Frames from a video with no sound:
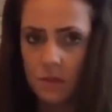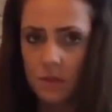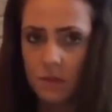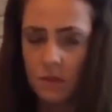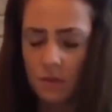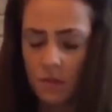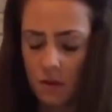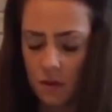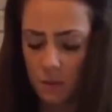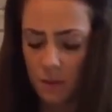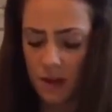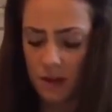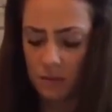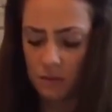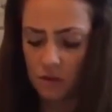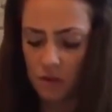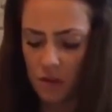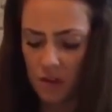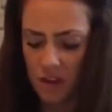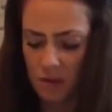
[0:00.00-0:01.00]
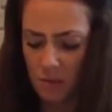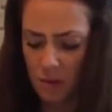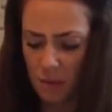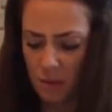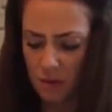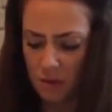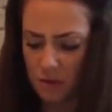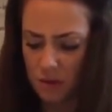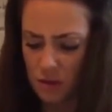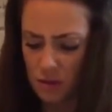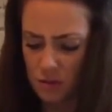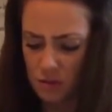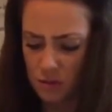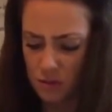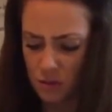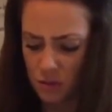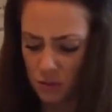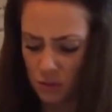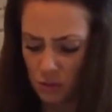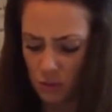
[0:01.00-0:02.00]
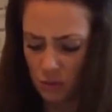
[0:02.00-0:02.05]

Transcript: What, Brad, I'm trying to eat my pot noodle.